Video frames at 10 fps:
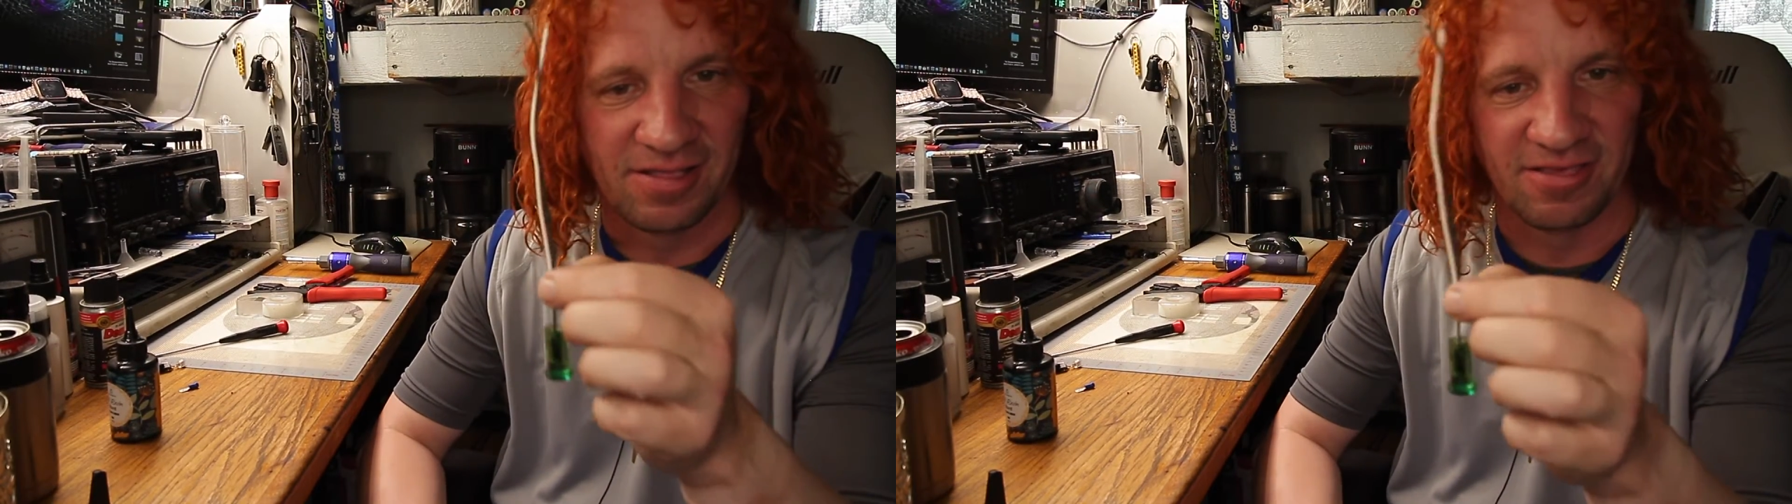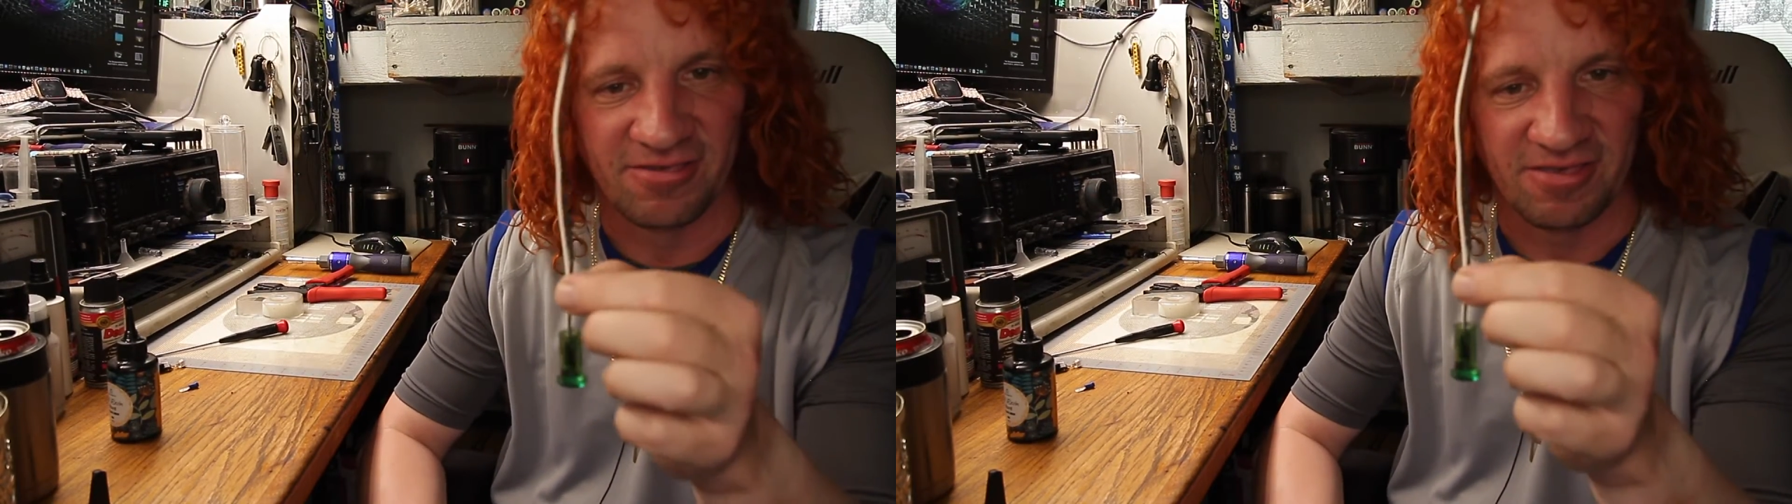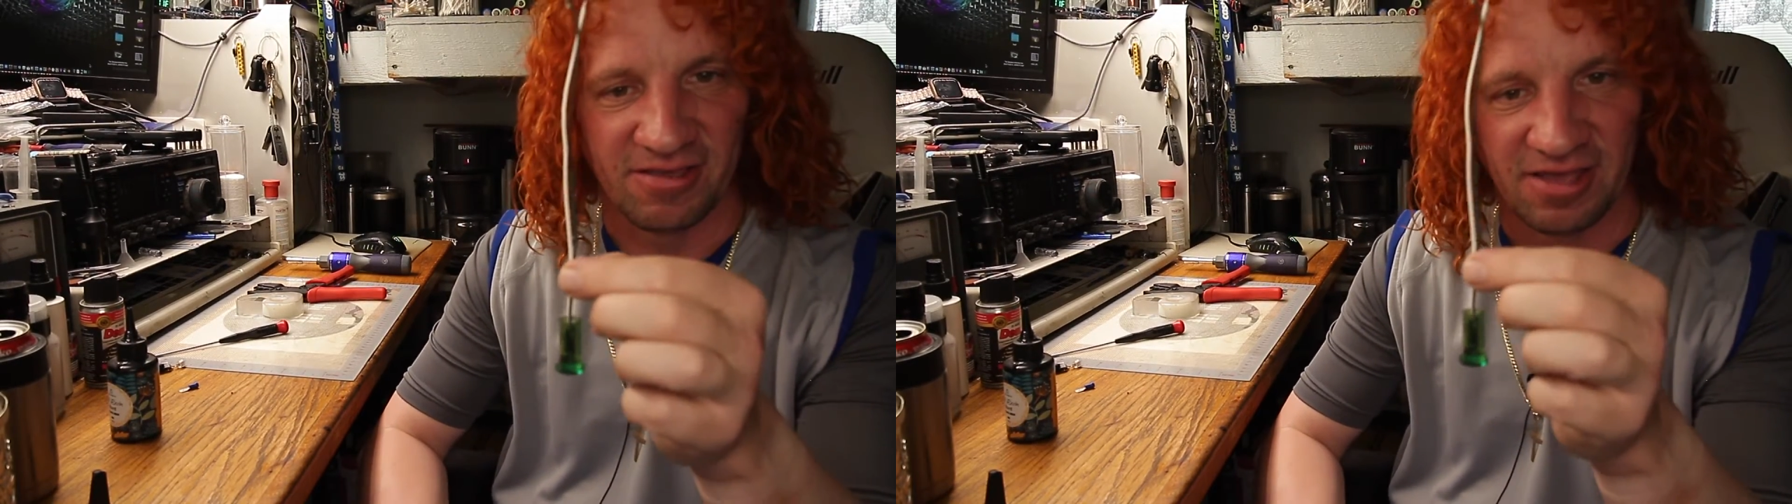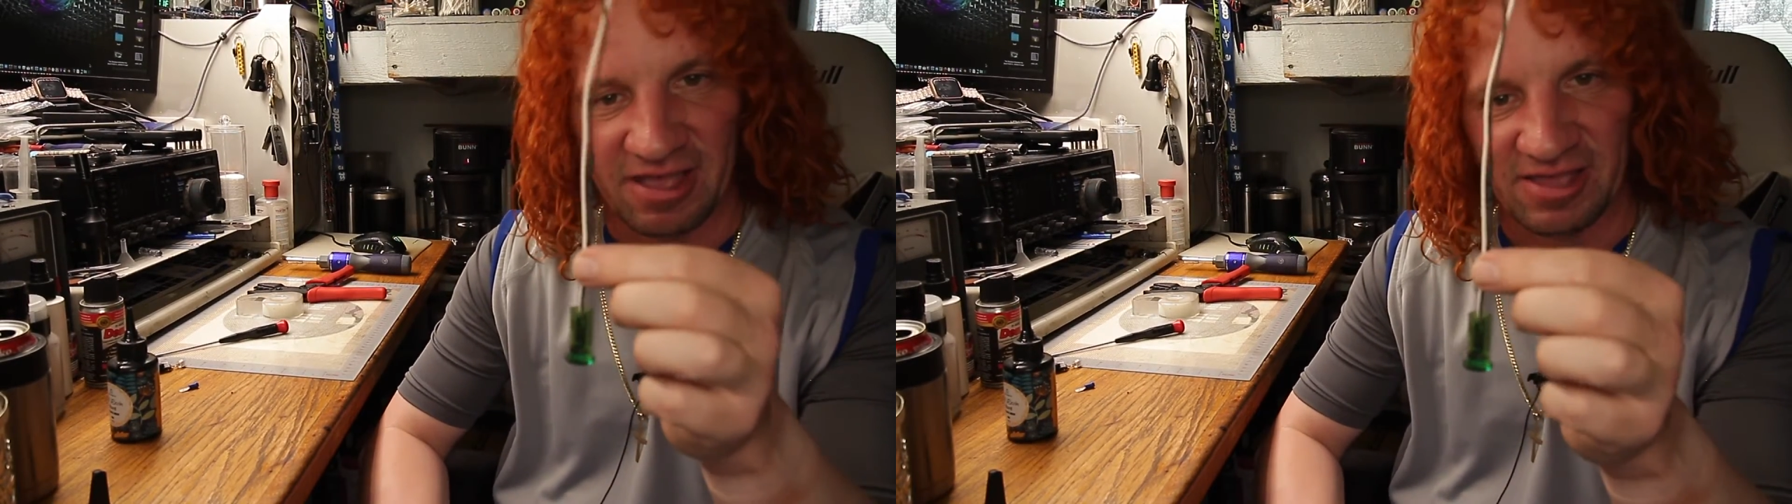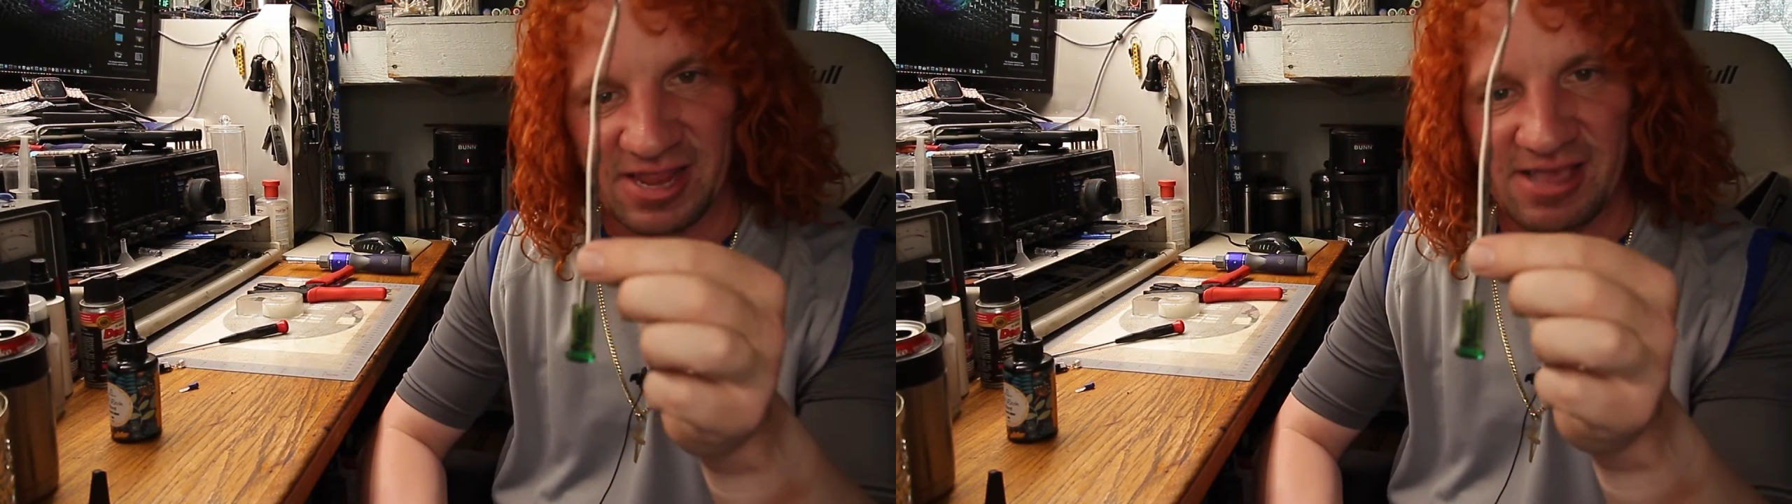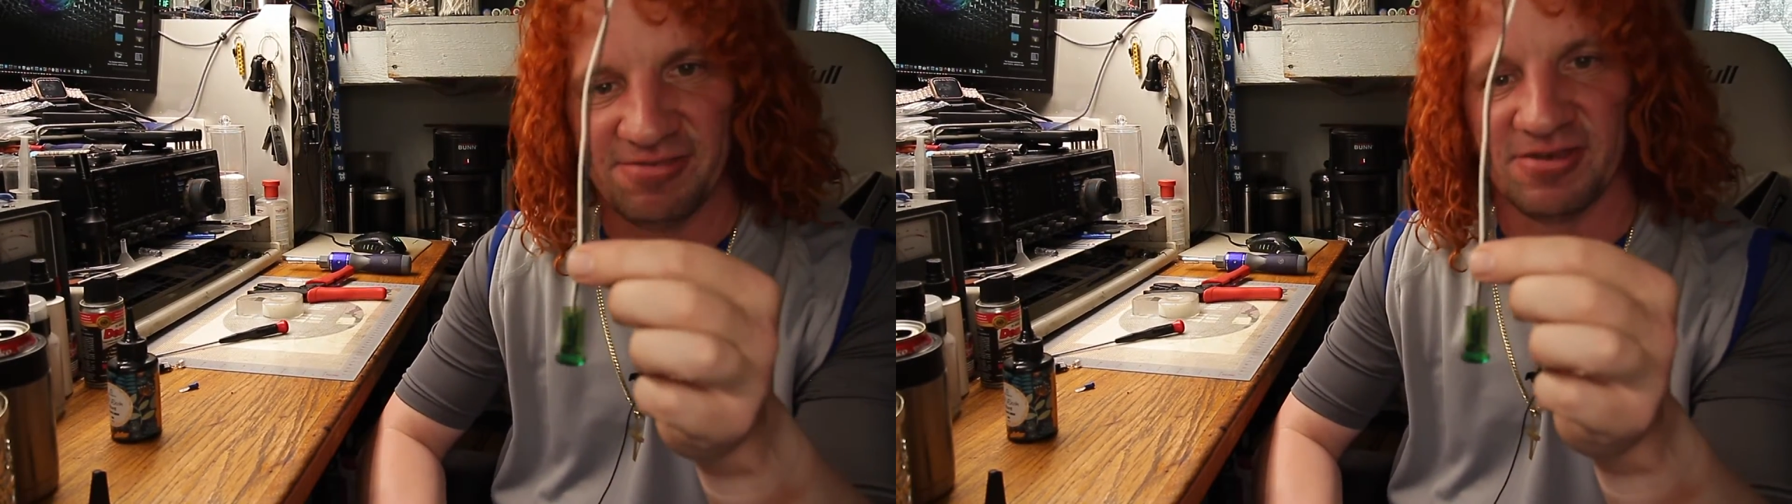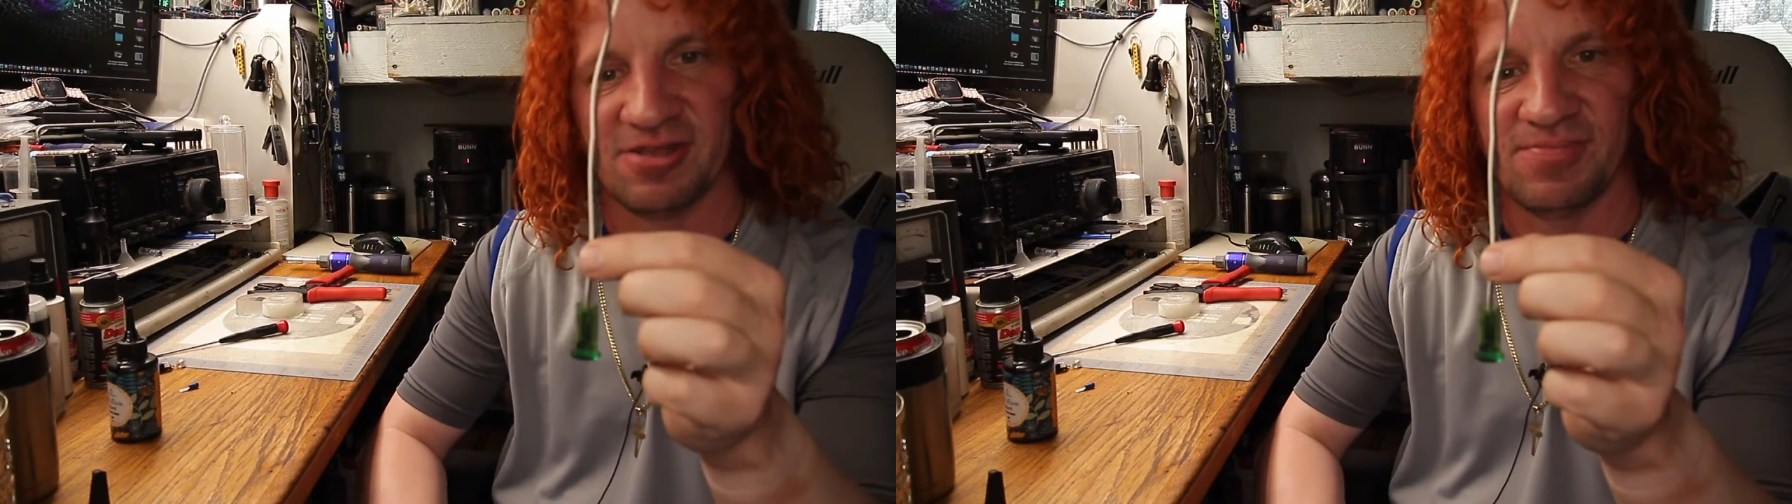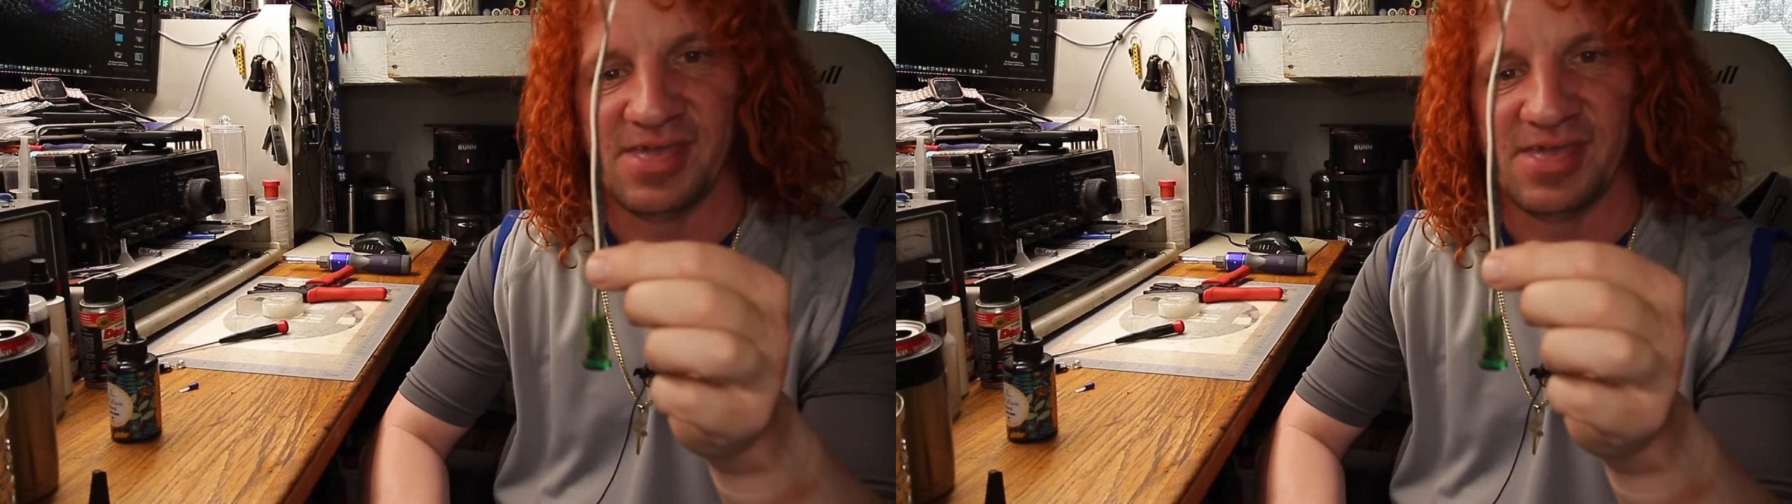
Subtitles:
this LED is going to